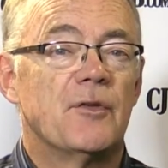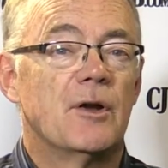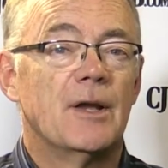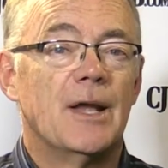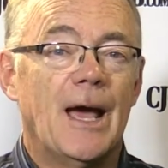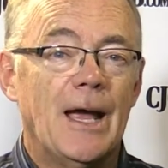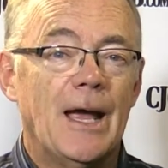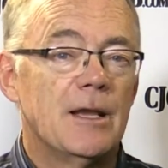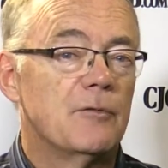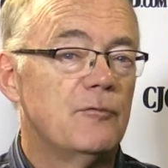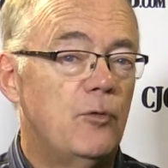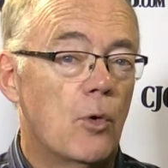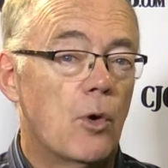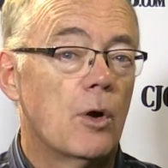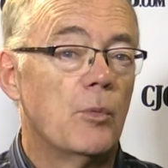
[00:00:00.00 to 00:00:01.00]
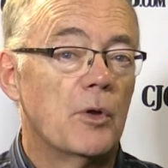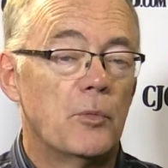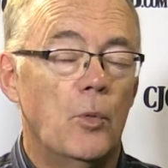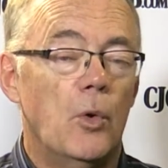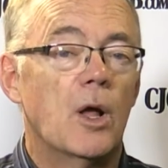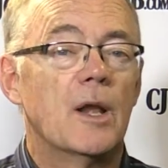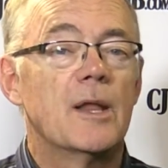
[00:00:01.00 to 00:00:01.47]
They're 9-4 with
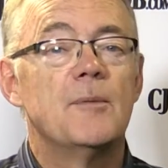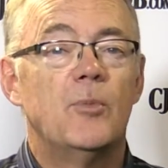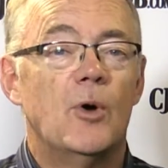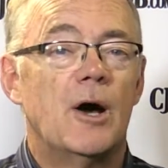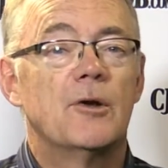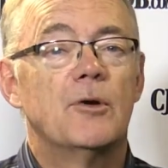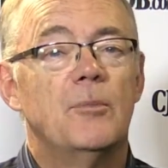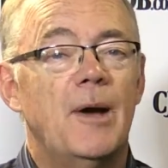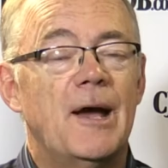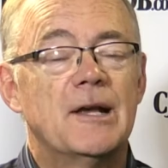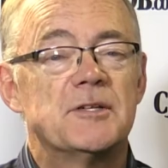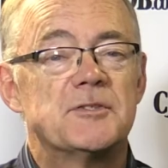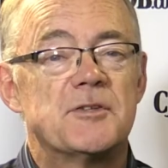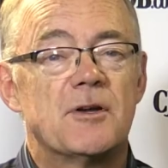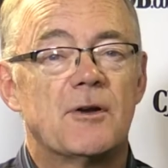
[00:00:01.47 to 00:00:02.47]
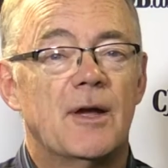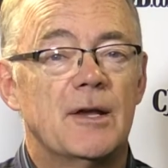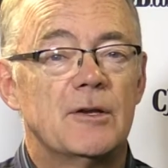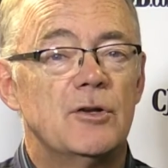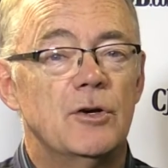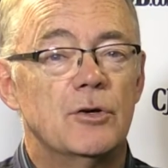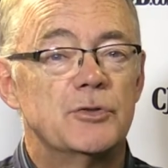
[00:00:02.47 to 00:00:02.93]
Wally Buono back as their
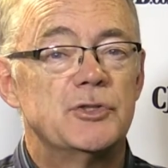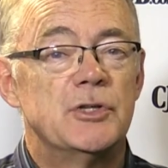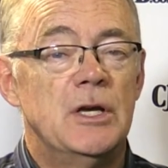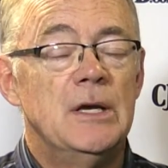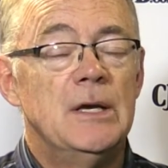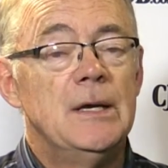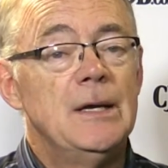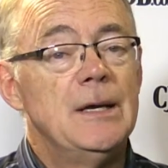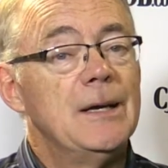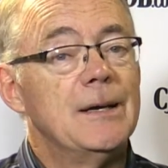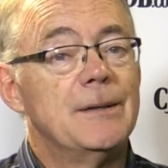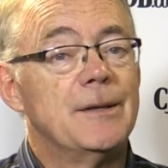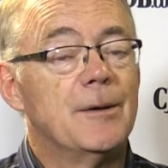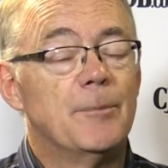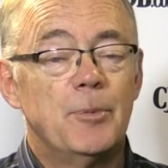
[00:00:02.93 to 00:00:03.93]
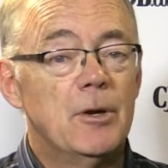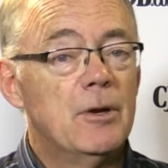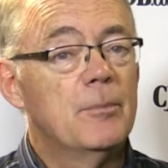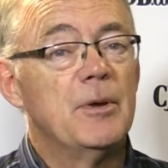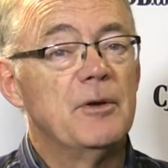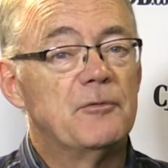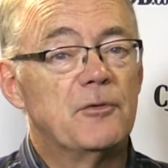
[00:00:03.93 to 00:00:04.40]
head coach, and they appear
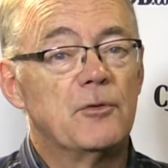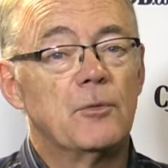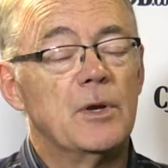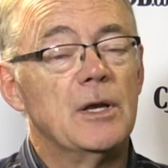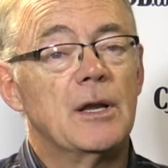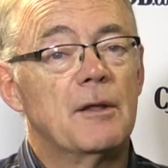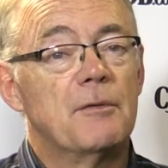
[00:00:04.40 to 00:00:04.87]
to be for real.